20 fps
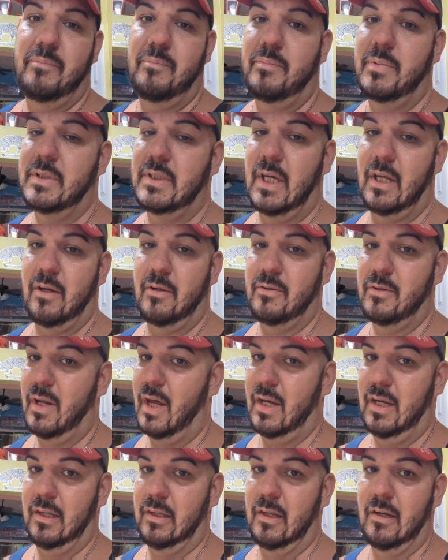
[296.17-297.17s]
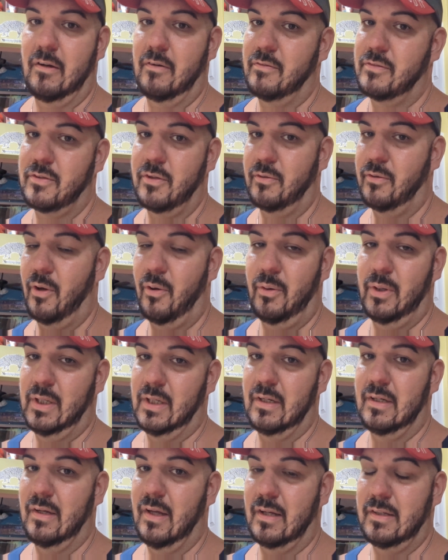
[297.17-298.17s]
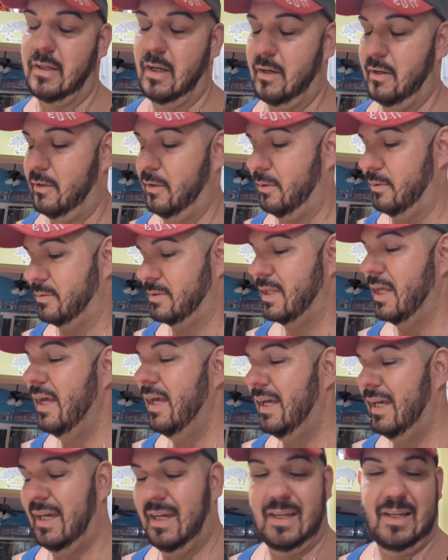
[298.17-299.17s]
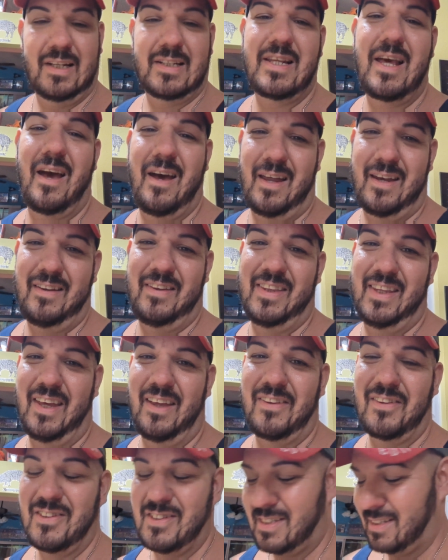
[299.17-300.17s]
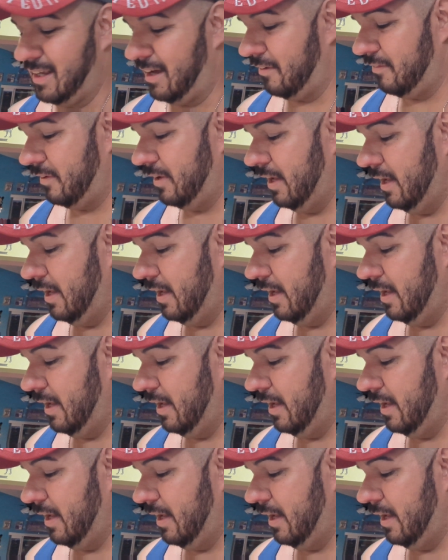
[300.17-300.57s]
Potato not in there. So don't eat a ton of those. Eat a ton of the other stuff.